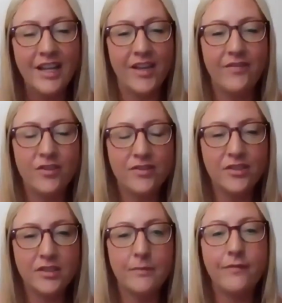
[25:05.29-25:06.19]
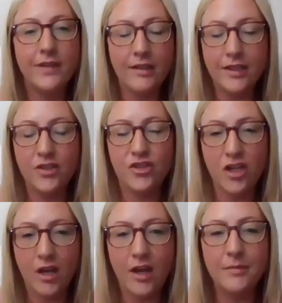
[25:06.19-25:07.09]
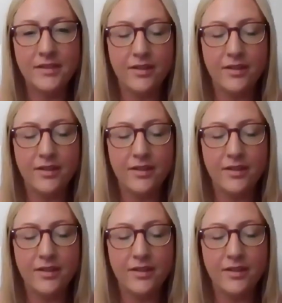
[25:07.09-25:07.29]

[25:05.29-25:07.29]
If you search up Fidelity Jobs,